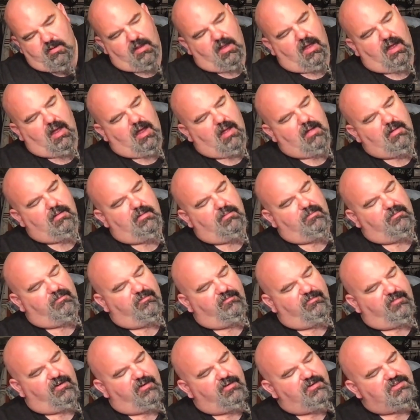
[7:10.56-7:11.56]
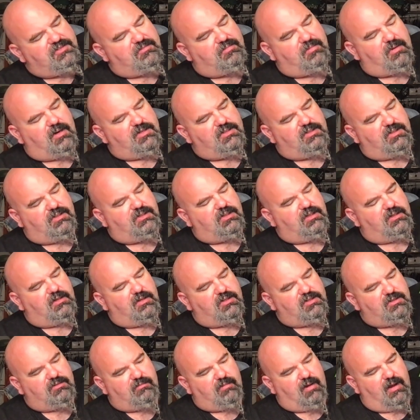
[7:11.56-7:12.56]
I am very surprised this thing
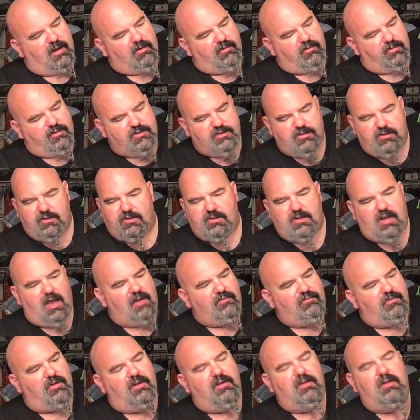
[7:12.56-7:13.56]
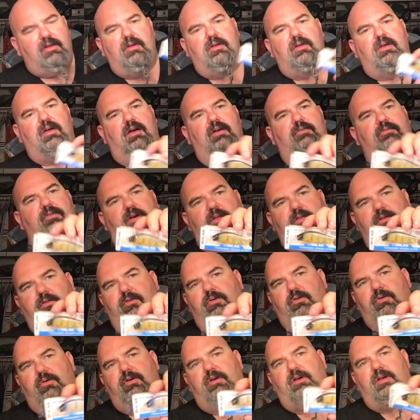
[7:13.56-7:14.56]
doesn't rattle. This looks every other
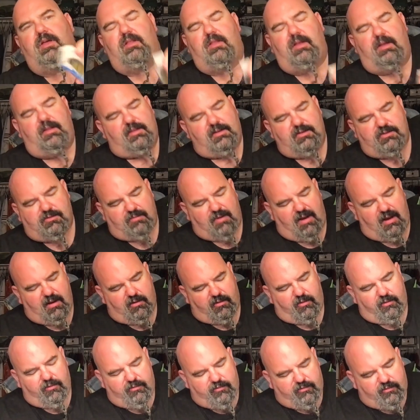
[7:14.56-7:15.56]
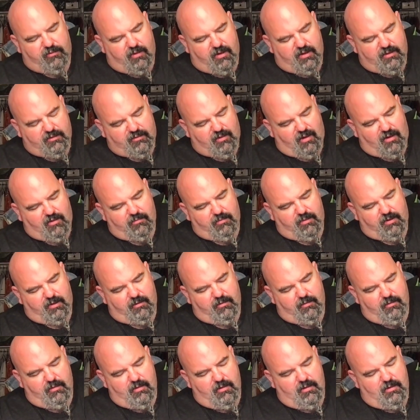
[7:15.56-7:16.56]
lure you get like this rattles, so that's kind of weird.
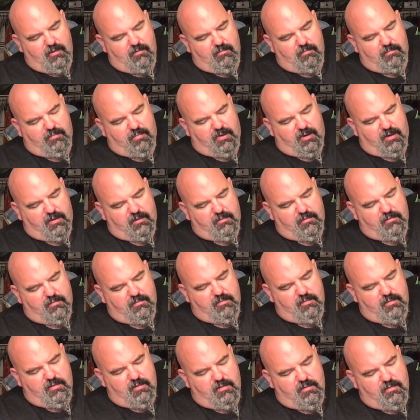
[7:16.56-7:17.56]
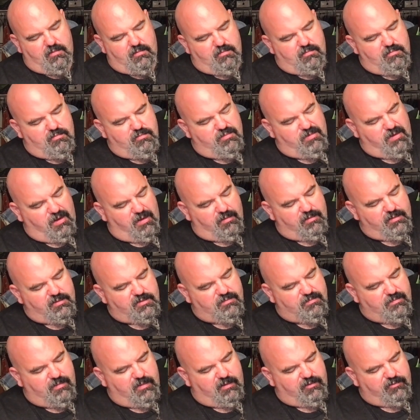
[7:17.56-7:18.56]
But yeah, this
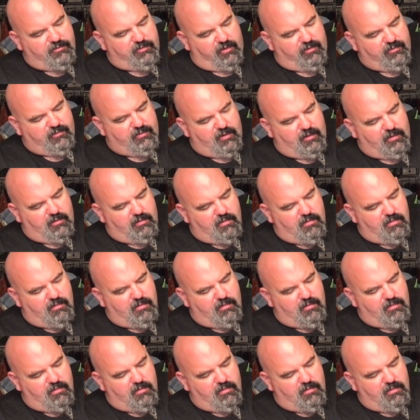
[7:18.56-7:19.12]
will be interesting.